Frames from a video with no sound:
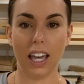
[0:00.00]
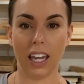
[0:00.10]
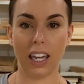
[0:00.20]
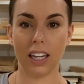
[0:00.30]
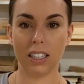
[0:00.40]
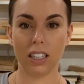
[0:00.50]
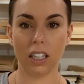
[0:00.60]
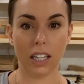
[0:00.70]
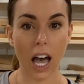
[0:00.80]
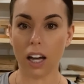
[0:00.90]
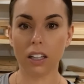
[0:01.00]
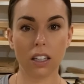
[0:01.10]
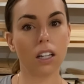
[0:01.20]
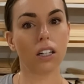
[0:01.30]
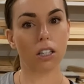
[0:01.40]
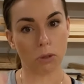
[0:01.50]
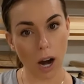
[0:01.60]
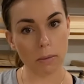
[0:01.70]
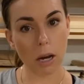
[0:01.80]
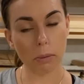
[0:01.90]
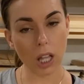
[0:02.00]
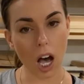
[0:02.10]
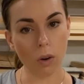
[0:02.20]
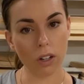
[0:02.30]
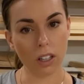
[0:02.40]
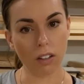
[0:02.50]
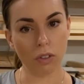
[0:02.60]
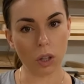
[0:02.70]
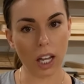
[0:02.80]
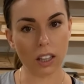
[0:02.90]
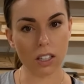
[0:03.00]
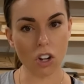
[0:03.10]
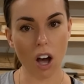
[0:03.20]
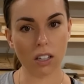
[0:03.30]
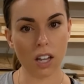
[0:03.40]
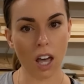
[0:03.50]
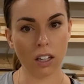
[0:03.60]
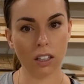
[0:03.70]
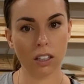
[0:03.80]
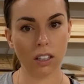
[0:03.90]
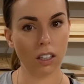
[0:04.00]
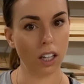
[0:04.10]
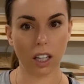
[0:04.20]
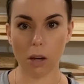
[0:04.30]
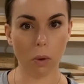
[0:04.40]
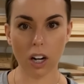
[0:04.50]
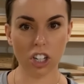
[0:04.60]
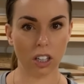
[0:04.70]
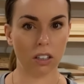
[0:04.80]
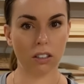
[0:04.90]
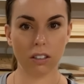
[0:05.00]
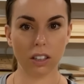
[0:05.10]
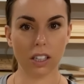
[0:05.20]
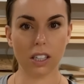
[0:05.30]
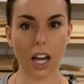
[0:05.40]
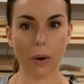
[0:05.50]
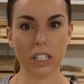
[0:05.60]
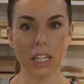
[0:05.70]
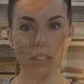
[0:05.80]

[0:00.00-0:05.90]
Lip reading: And yeah, subscribe down below if you like this content and keep watching. Let's see how I did